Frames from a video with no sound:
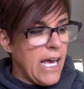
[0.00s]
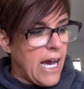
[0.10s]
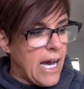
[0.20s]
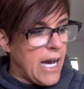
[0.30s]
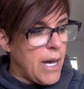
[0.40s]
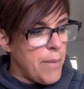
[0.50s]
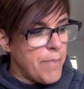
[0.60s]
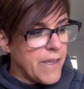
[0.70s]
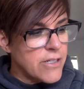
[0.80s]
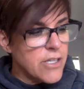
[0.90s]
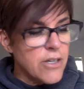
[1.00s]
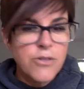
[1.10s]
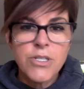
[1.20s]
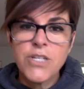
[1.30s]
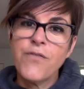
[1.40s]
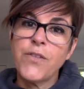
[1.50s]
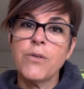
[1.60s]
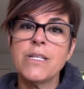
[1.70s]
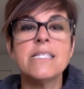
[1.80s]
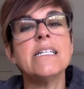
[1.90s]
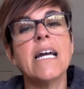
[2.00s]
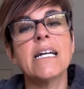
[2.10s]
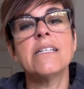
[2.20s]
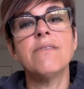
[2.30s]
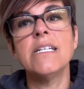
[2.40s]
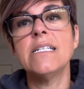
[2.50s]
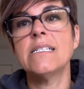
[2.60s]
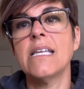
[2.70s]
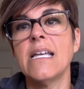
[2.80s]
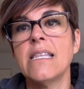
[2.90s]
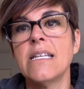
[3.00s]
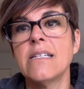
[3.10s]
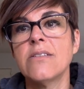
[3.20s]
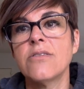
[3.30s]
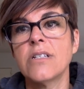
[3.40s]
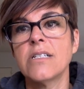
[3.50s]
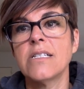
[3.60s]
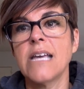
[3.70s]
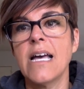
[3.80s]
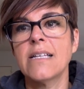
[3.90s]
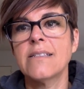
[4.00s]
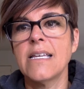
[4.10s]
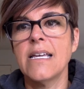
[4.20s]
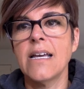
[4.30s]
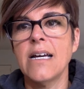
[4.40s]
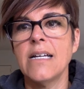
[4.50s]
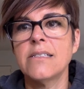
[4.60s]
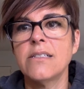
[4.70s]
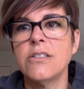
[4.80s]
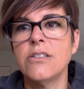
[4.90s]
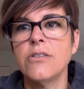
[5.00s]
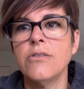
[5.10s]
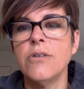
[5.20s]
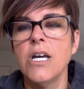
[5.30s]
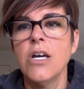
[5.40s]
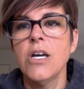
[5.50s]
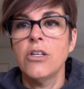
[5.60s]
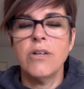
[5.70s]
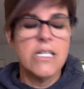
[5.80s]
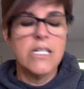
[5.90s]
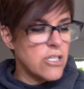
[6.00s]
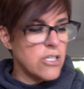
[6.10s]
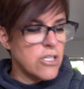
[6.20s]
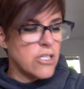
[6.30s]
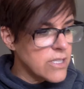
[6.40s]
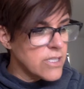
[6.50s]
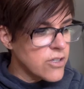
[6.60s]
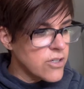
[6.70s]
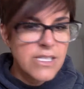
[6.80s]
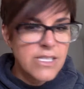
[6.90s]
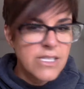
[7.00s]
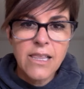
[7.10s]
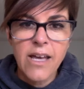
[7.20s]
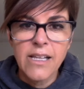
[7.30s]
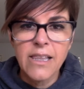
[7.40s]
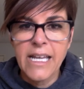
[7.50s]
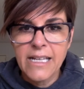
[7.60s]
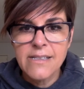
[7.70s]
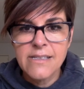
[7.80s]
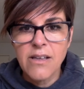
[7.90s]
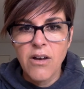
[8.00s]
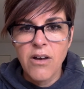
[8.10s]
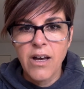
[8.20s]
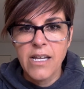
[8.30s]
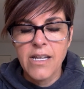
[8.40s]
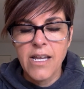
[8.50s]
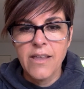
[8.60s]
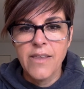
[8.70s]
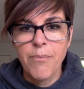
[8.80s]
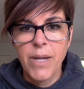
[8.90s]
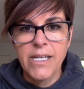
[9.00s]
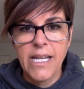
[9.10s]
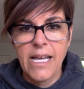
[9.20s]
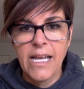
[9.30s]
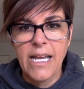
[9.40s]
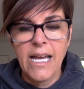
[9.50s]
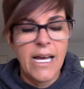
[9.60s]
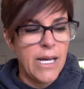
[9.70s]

There's all sorts of fluency activities that the district is asking us to do, you guys to do. And so you'll see a lot of links on the Monday